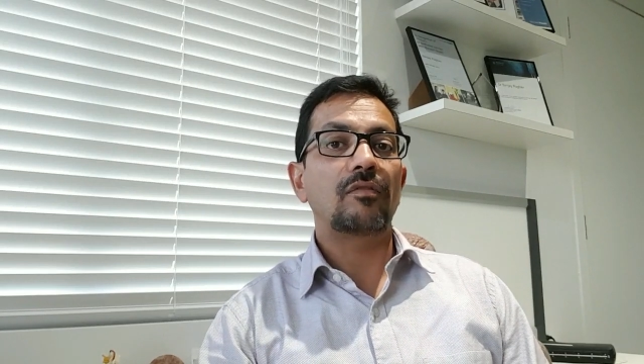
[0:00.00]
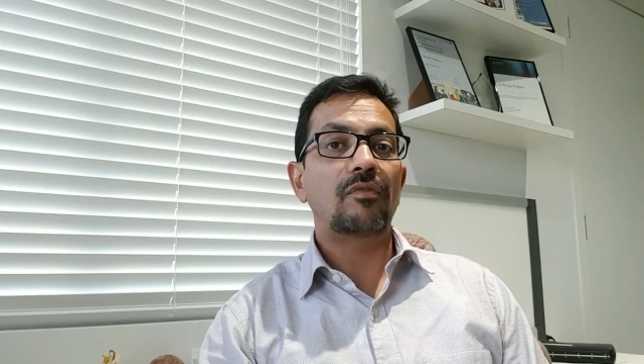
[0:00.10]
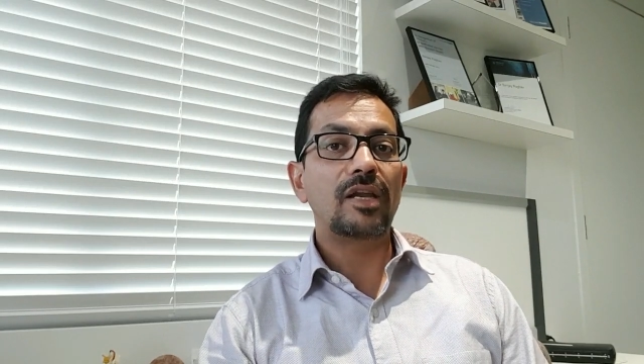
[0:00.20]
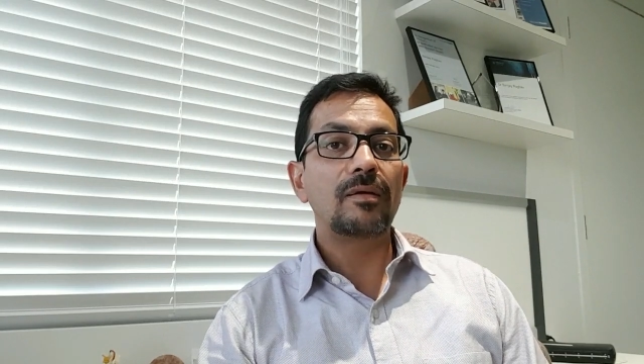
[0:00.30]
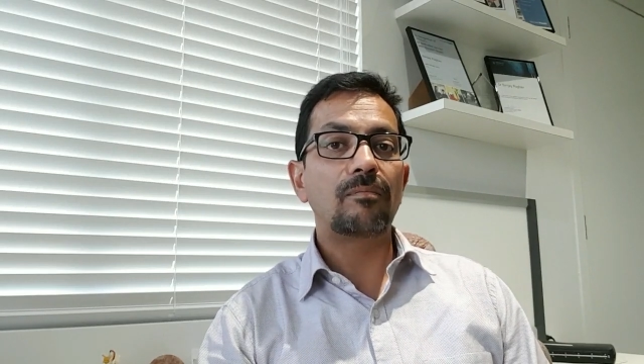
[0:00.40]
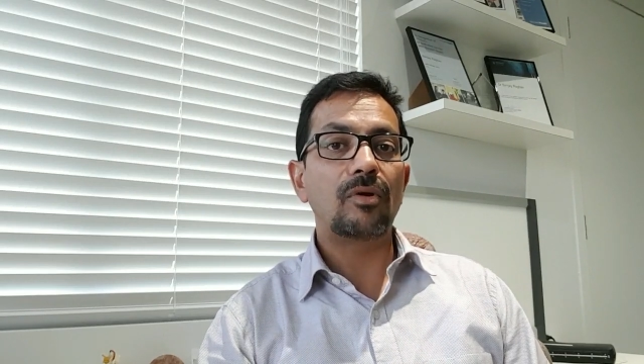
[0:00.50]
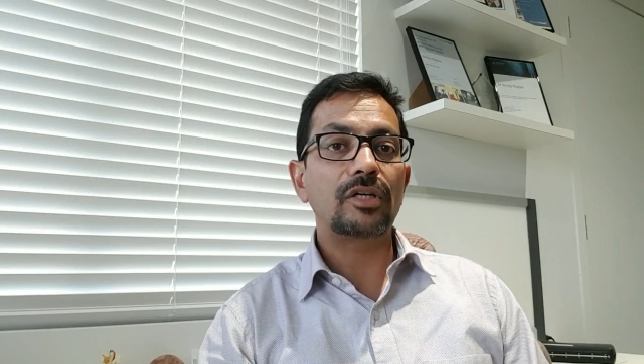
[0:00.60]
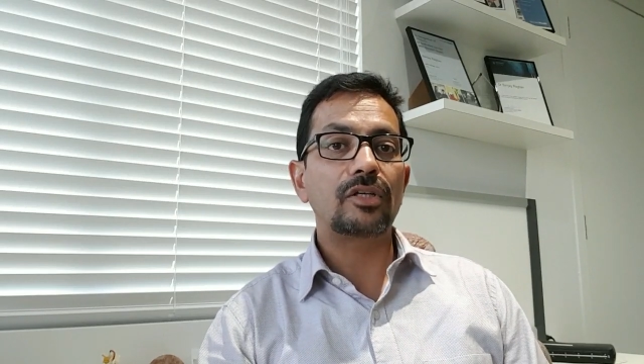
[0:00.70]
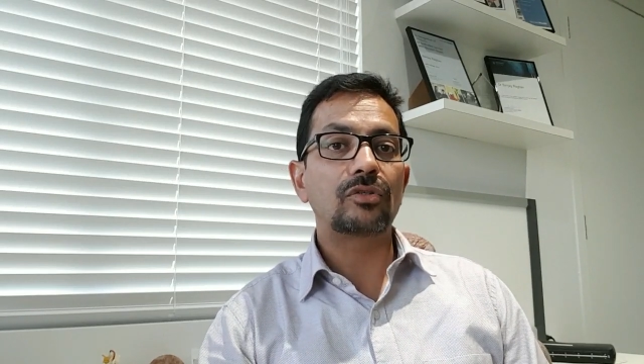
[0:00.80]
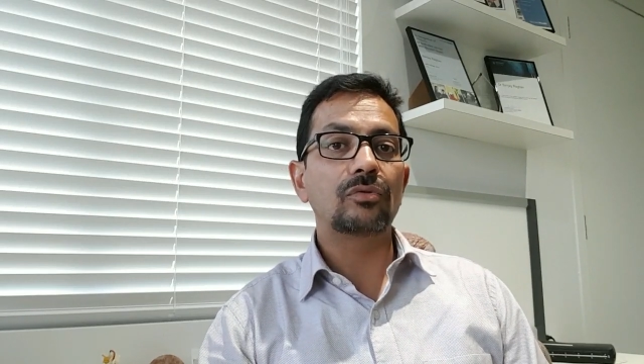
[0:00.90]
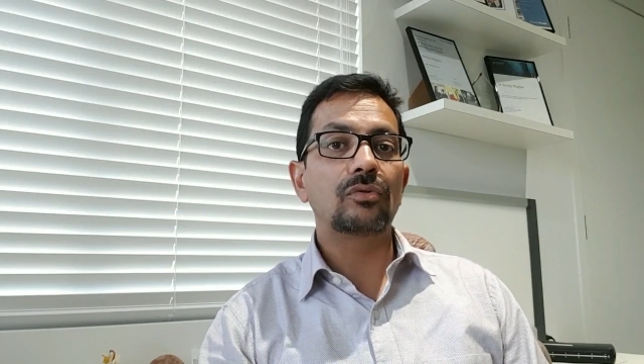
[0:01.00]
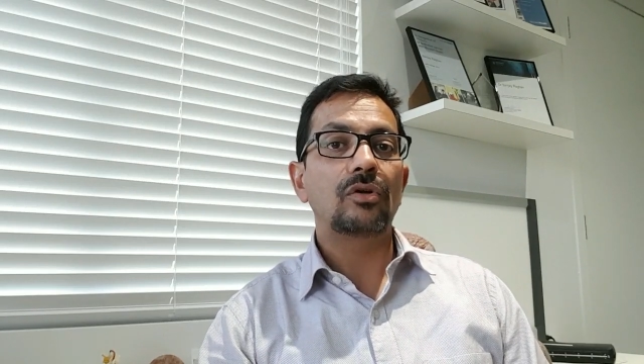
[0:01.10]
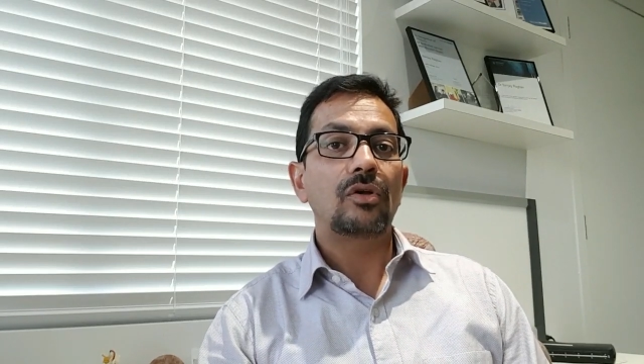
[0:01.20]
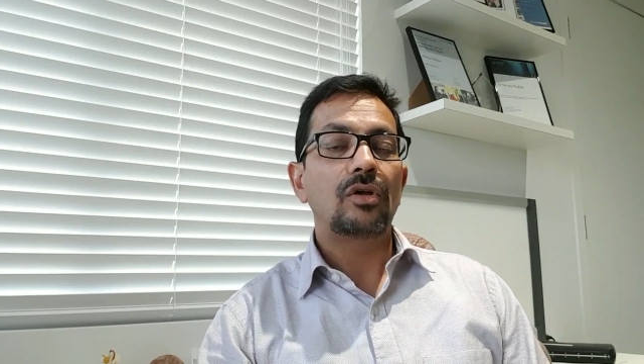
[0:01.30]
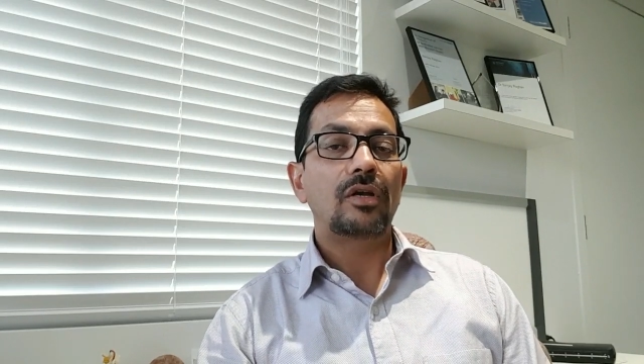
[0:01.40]
very important
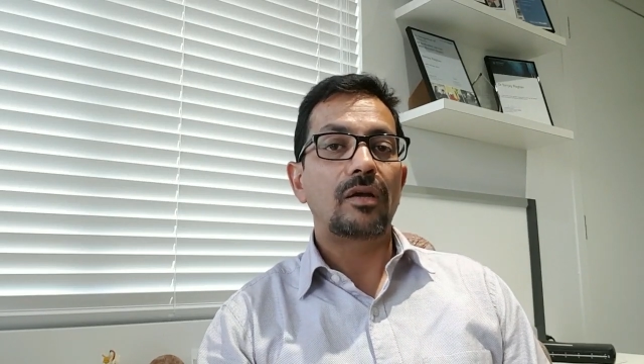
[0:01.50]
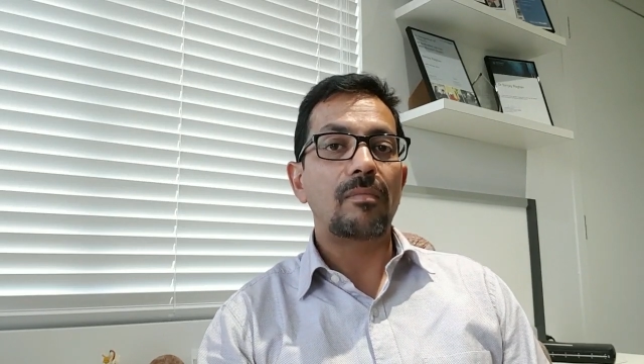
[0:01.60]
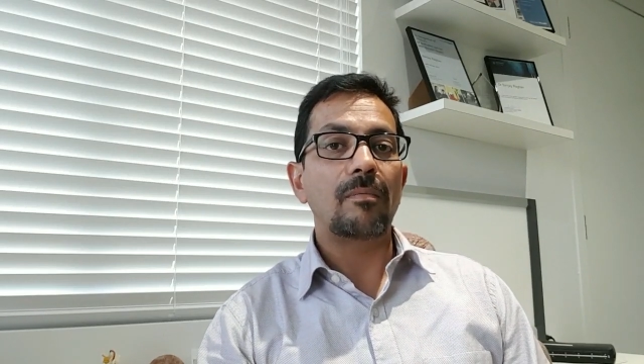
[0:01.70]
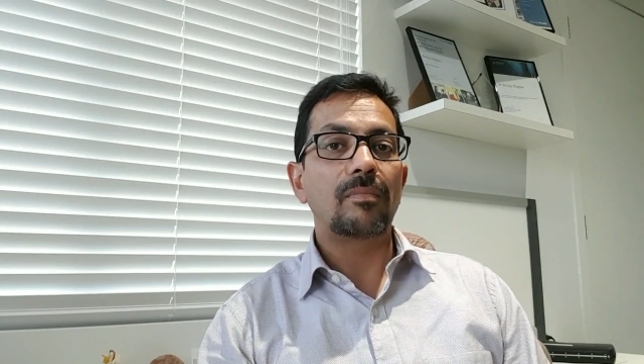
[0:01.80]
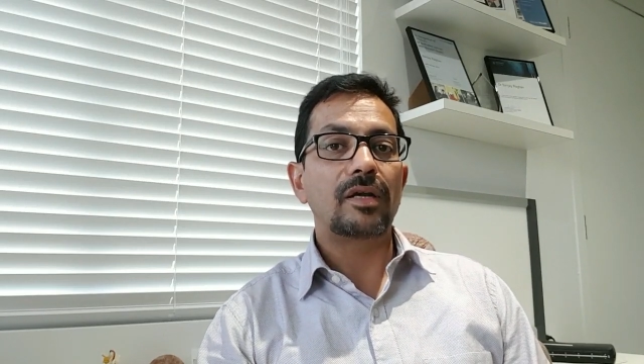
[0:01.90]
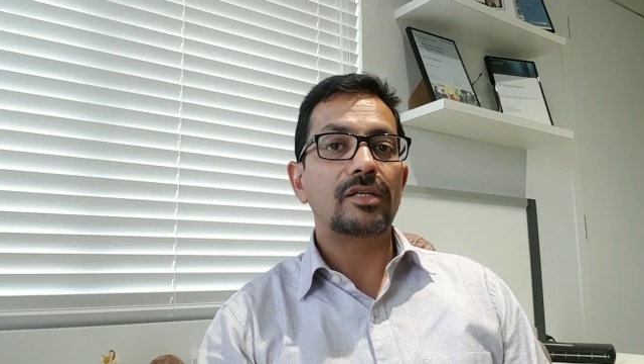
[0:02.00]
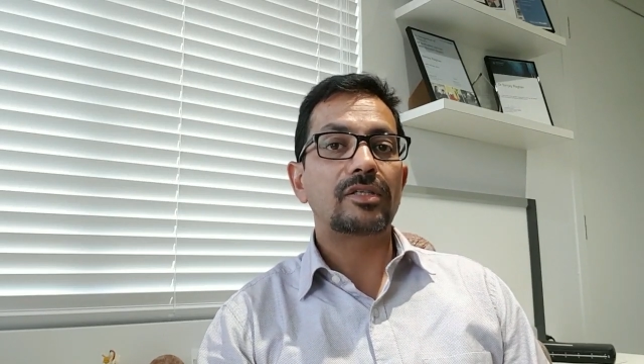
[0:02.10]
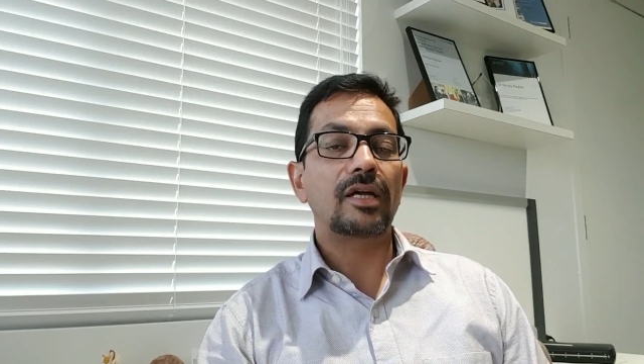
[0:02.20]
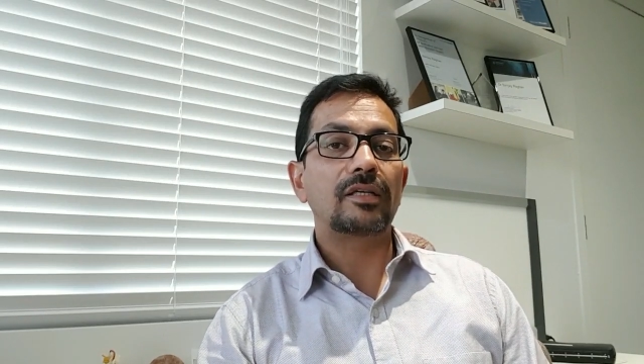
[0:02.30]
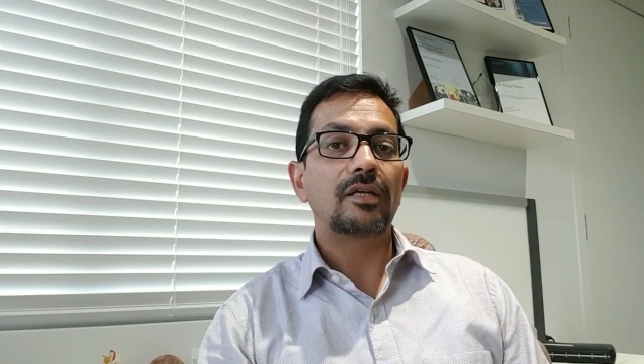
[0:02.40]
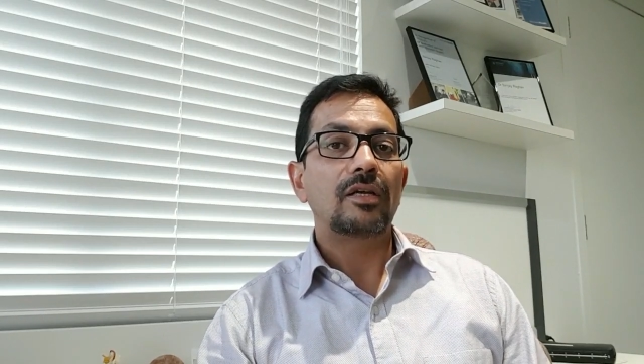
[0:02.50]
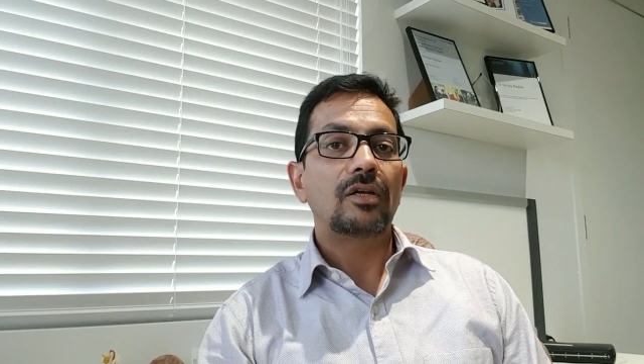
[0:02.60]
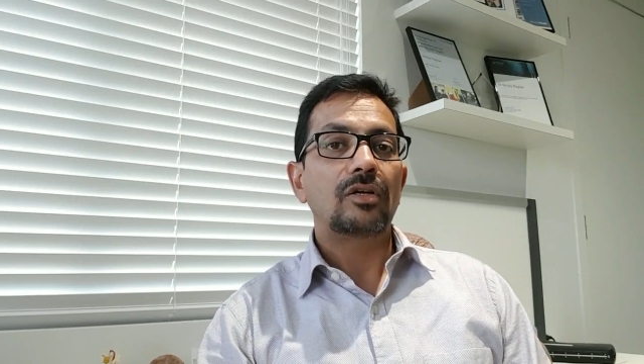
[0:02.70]
to remember, is that